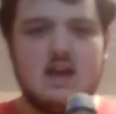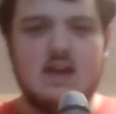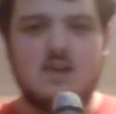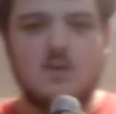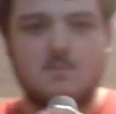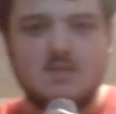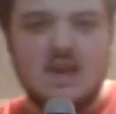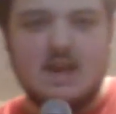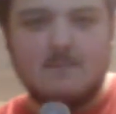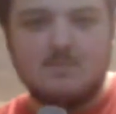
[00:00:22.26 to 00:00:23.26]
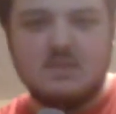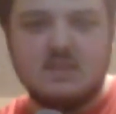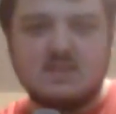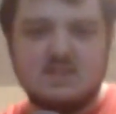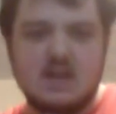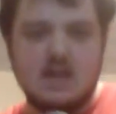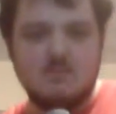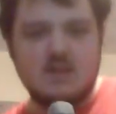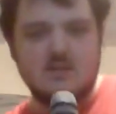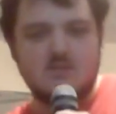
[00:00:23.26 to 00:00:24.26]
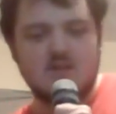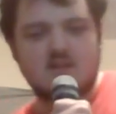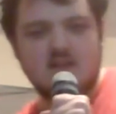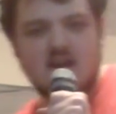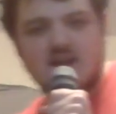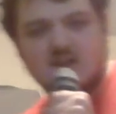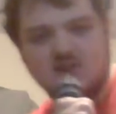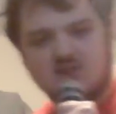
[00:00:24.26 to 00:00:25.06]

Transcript: I hope that this time he will not